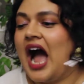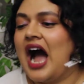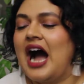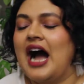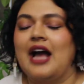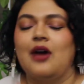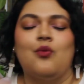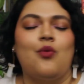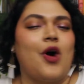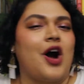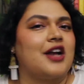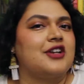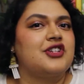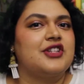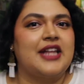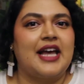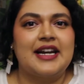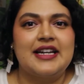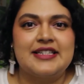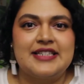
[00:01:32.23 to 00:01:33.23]
I watched
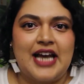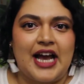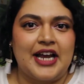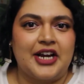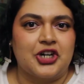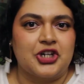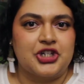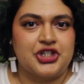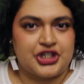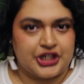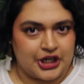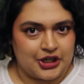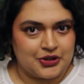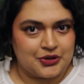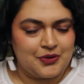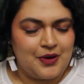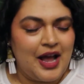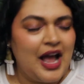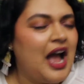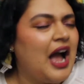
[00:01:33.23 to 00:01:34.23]
that entire
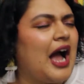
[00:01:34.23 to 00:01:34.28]
show.